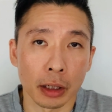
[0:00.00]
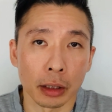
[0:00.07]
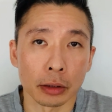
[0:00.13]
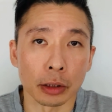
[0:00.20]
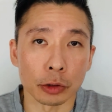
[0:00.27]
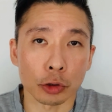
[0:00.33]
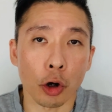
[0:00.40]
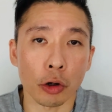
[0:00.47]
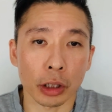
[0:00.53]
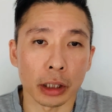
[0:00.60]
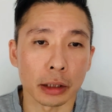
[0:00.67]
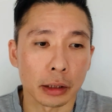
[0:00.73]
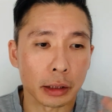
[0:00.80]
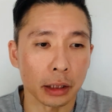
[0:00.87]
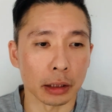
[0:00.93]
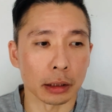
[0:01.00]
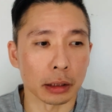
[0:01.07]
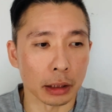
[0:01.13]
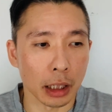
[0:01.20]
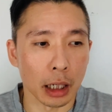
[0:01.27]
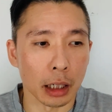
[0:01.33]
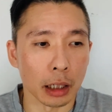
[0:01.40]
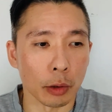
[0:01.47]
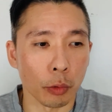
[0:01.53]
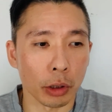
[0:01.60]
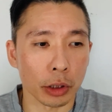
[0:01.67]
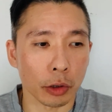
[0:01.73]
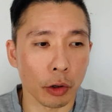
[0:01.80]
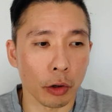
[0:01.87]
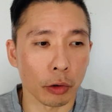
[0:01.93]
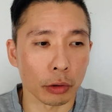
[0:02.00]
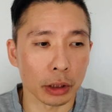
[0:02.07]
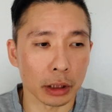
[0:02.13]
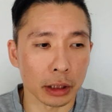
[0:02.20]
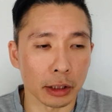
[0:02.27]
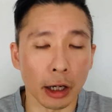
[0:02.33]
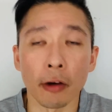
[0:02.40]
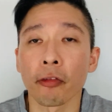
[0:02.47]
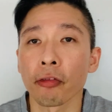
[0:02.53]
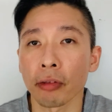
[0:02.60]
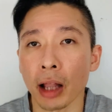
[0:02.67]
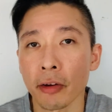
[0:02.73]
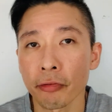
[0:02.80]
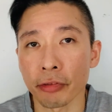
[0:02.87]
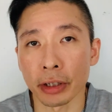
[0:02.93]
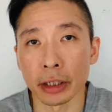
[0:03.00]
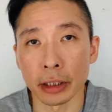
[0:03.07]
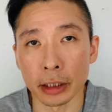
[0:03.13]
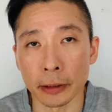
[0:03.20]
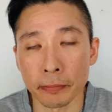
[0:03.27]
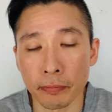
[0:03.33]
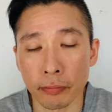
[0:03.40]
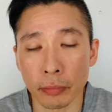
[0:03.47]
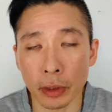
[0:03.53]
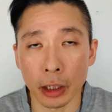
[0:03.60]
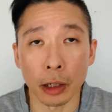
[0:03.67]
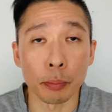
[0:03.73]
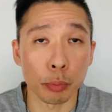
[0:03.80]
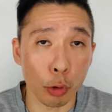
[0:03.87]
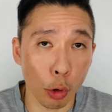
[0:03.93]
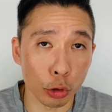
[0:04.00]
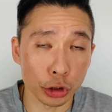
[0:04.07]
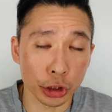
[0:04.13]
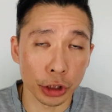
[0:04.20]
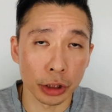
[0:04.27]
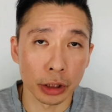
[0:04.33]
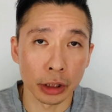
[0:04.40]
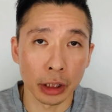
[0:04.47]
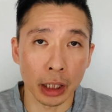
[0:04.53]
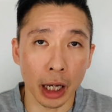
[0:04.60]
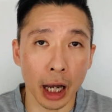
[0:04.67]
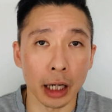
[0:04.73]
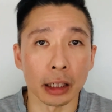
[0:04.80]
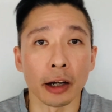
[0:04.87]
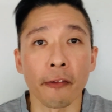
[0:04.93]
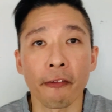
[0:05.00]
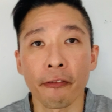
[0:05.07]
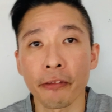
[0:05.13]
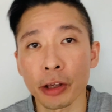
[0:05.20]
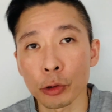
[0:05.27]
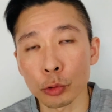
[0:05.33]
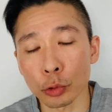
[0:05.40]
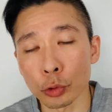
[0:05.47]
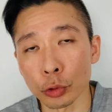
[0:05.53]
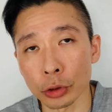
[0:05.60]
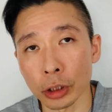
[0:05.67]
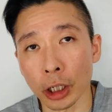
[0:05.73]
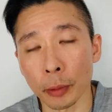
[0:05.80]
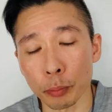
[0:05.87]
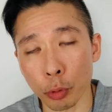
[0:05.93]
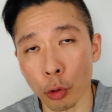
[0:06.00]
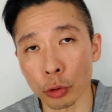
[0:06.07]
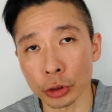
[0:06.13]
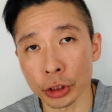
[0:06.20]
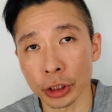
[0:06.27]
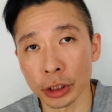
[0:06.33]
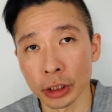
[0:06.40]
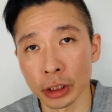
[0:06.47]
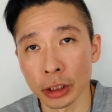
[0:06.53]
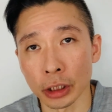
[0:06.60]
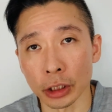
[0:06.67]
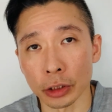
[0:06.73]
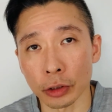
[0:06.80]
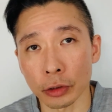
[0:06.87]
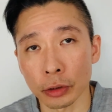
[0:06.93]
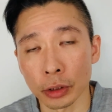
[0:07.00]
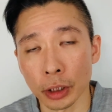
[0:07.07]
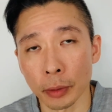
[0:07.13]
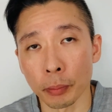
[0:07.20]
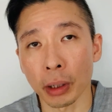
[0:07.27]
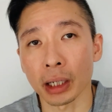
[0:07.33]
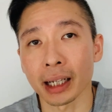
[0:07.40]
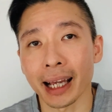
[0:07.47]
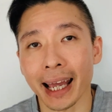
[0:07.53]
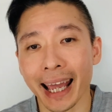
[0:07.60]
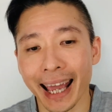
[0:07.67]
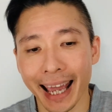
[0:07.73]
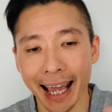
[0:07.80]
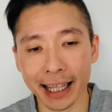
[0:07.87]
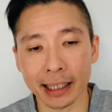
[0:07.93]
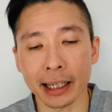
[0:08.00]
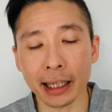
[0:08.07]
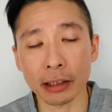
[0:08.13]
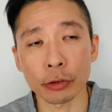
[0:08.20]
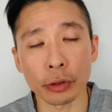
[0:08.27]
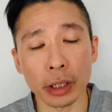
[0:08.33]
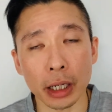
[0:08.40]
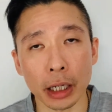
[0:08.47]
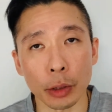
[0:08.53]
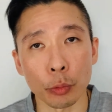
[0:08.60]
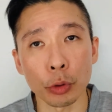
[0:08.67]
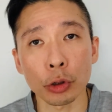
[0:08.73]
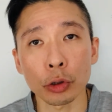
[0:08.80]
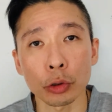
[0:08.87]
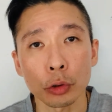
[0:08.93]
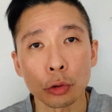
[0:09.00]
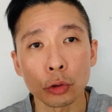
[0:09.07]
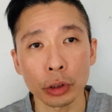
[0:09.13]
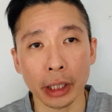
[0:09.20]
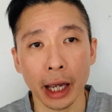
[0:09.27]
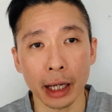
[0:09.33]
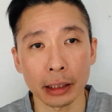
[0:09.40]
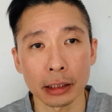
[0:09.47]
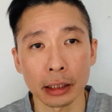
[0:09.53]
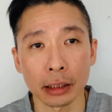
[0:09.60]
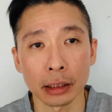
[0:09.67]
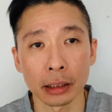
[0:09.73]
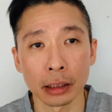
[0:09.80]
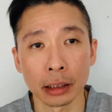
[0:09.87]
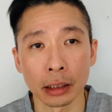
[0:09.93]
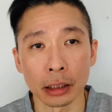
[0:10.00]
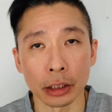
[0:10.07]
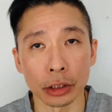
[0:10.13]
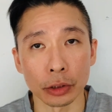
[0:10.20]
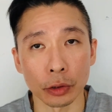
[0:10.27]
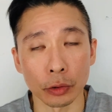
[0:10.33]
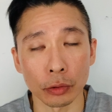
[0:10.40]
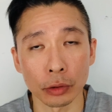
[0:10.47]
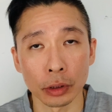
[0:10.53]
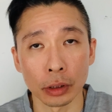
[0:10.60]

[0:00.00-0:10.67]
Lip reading: They talk it in what they call a fluffy approach and a feel good approach. But at the end of the day, we're going to look at you know